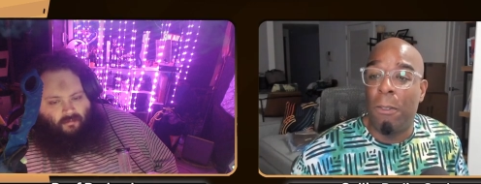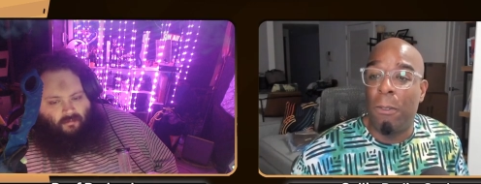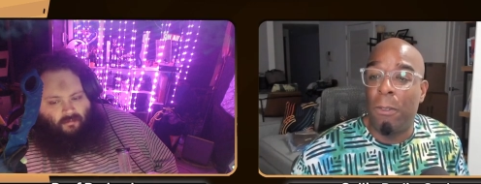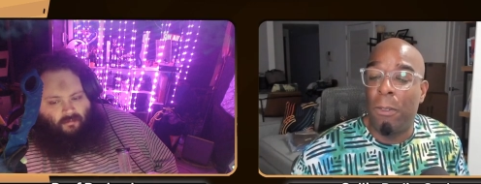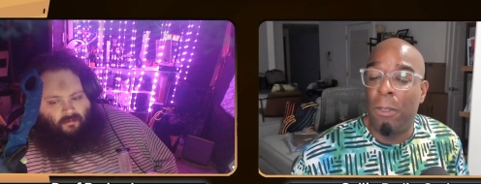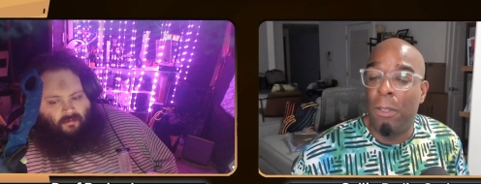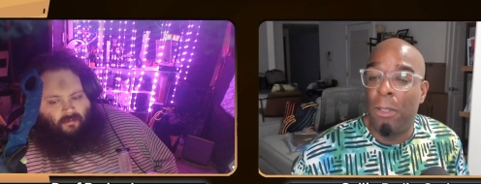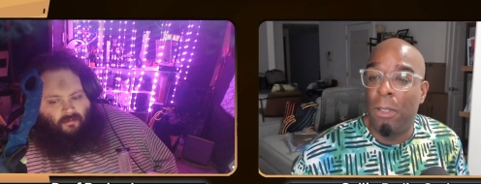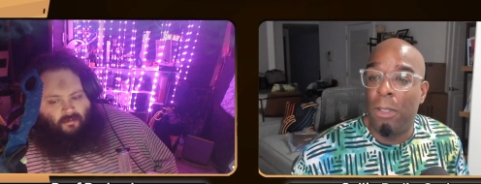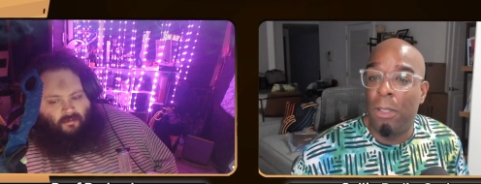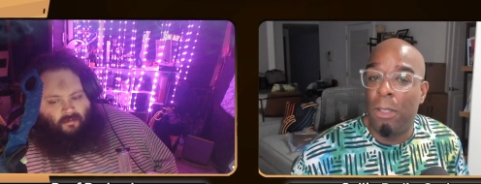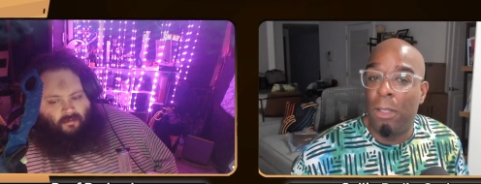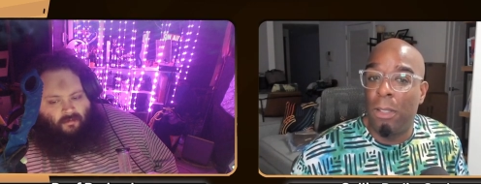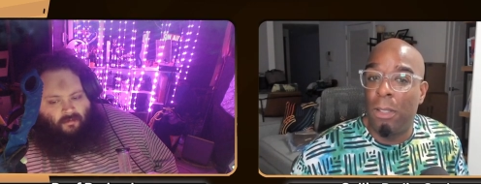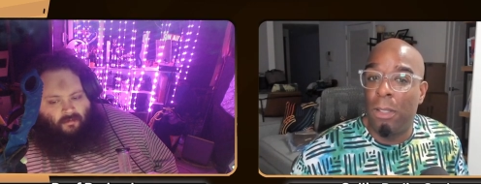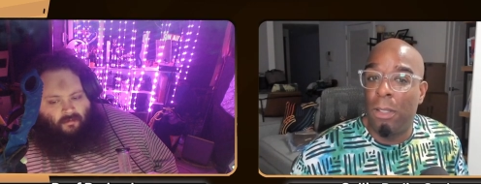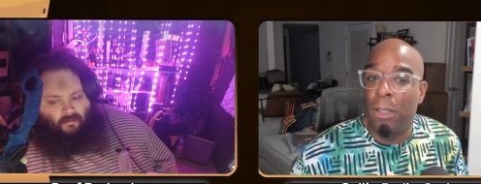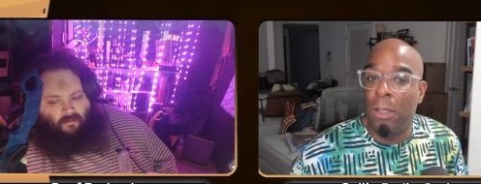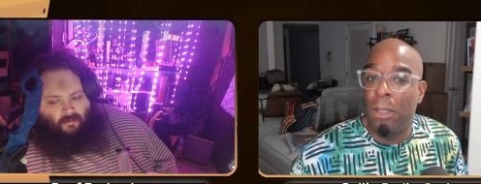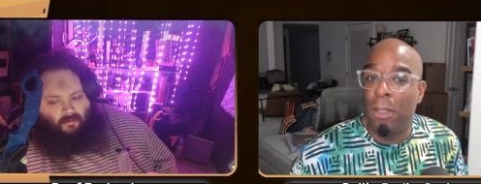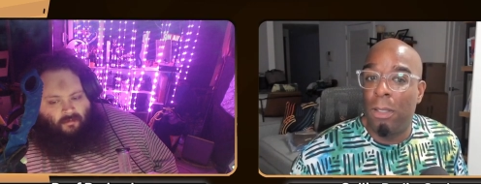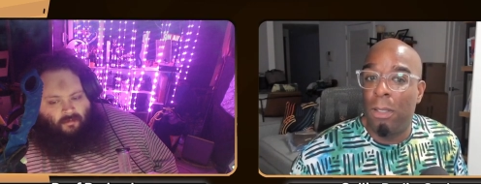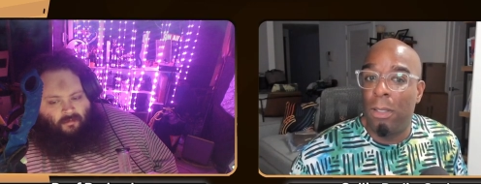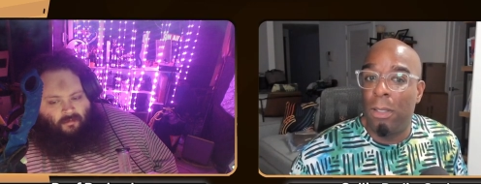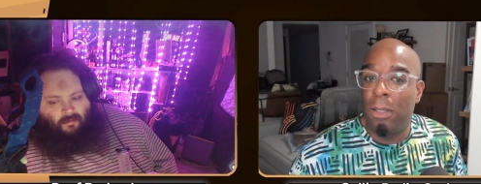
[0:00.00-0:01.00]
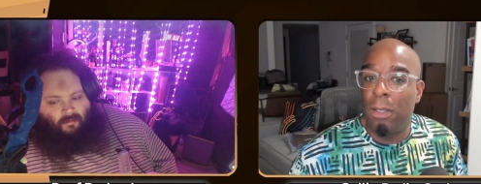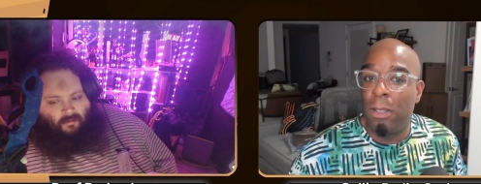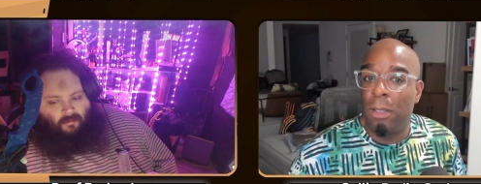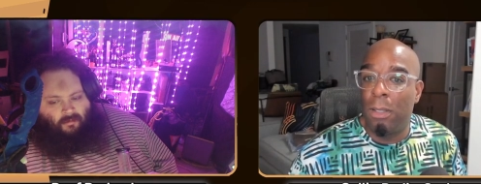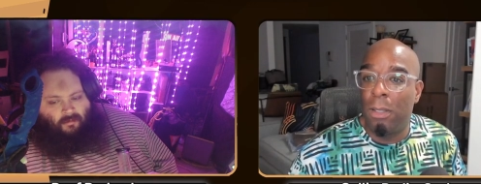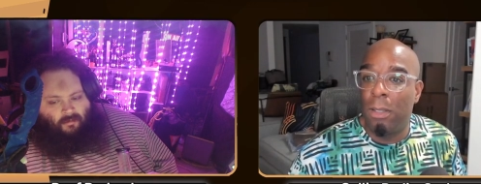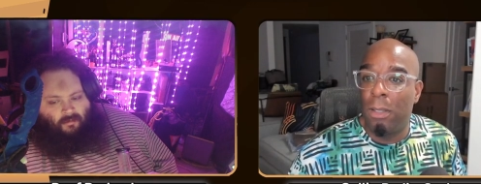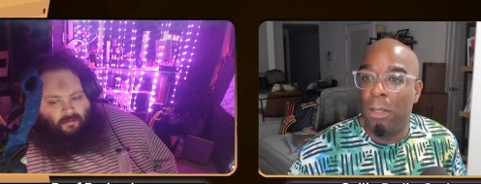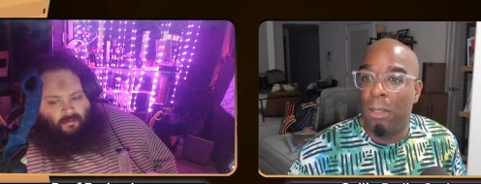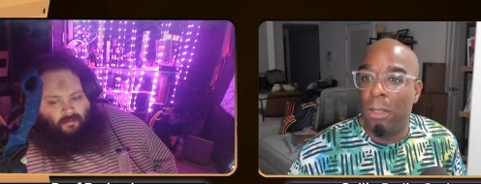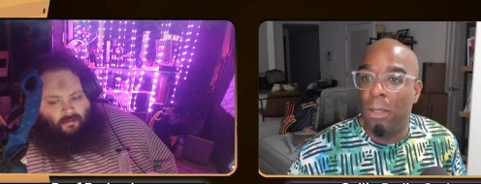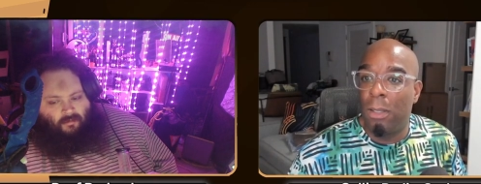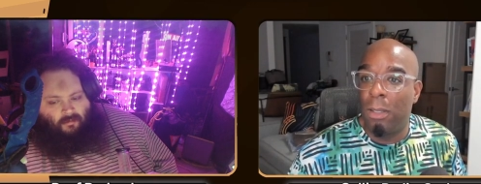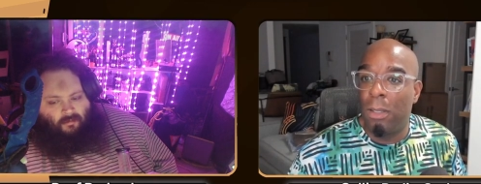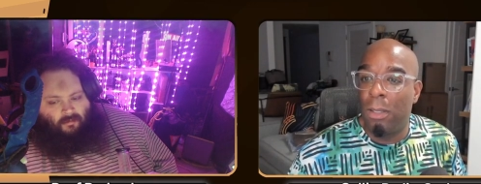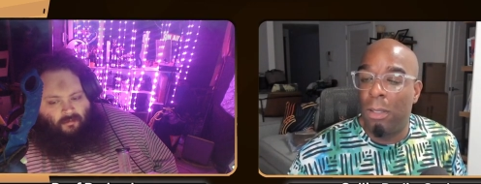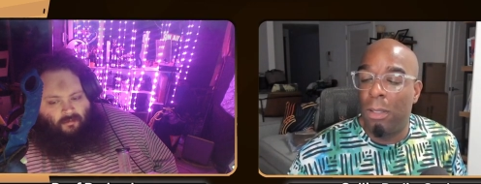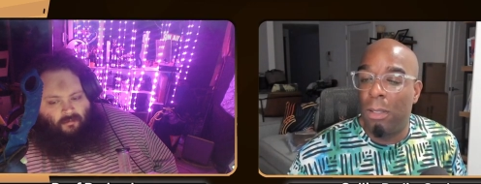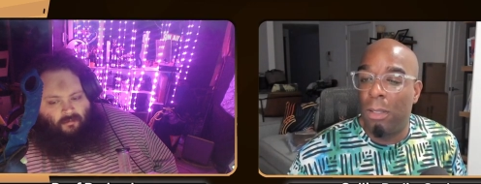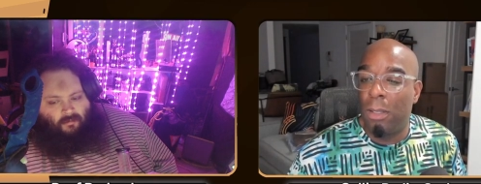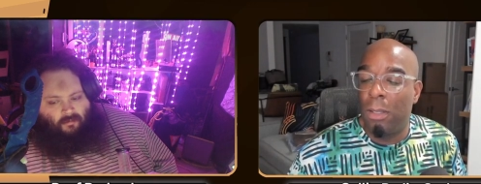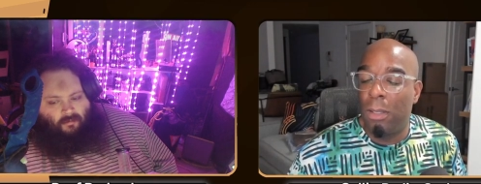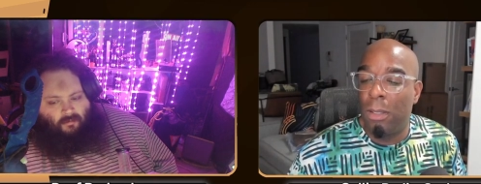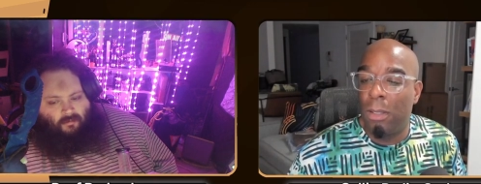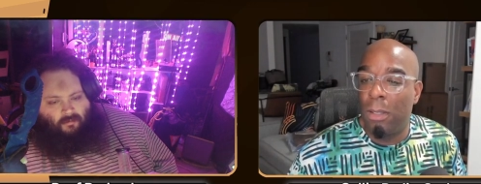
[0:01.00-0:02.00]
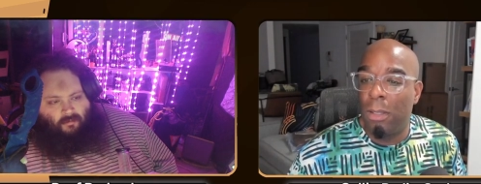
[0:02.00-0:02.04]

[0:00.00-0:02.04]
(no one is talking)